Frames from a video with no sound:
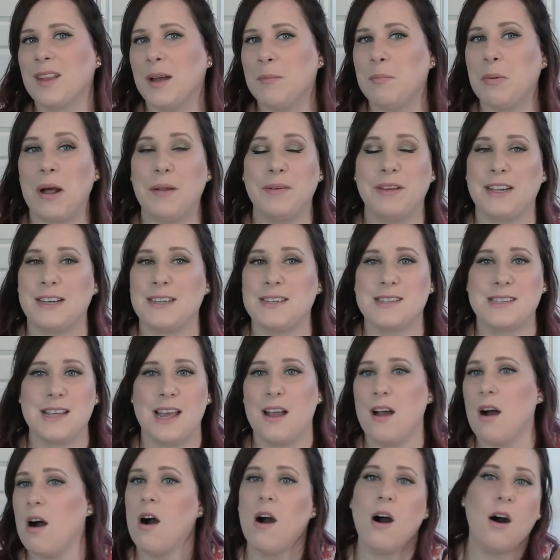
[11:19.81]
Probably gonna
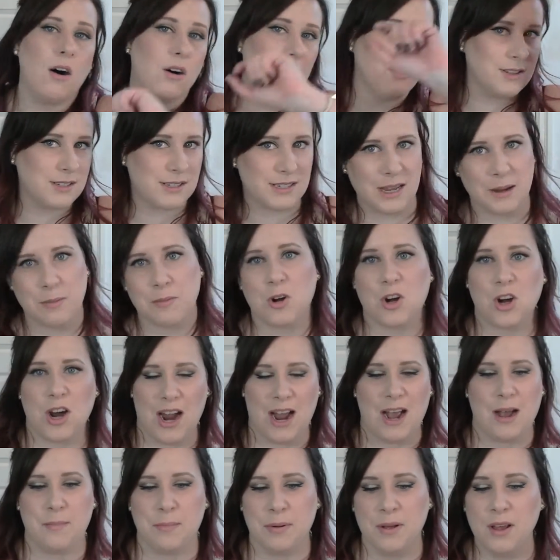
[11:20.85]
say all the same
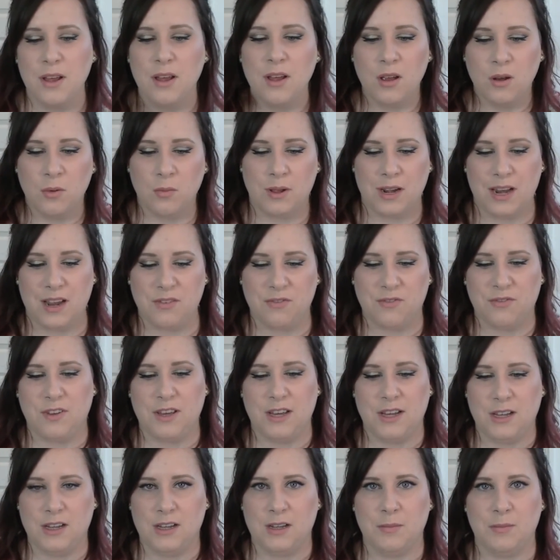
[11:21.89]
crap when I
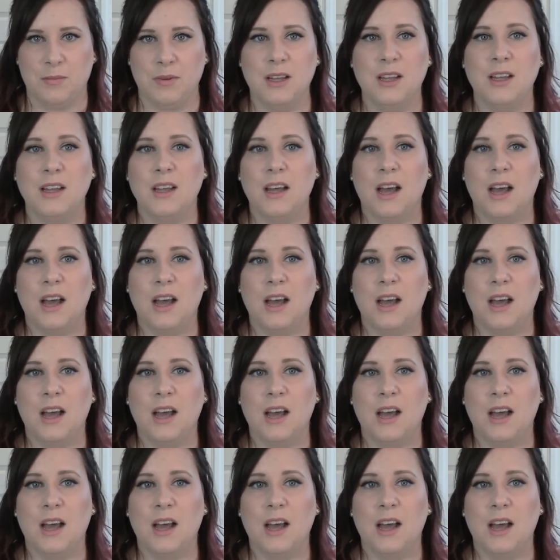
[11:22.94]
film